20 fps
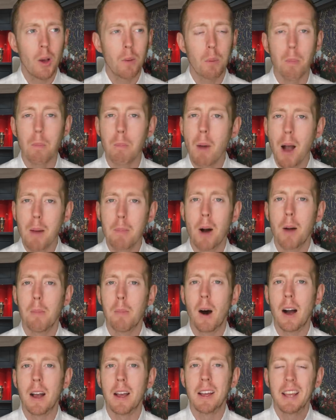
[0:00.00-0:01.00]
but my, my,
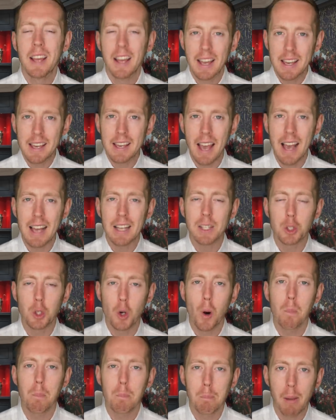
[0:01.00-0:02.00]
my, he has
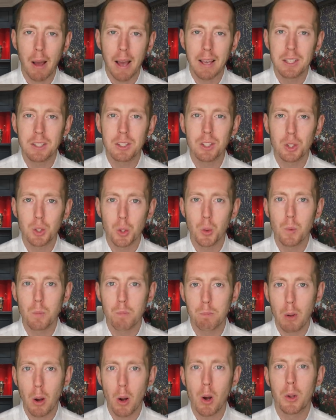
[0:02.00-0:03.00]
got pace to
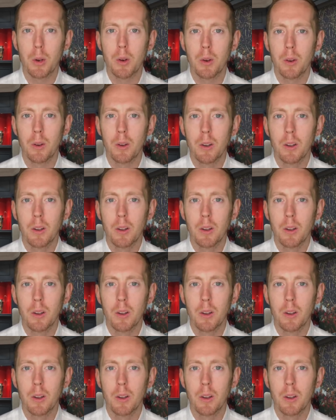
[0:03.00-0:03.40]
burn.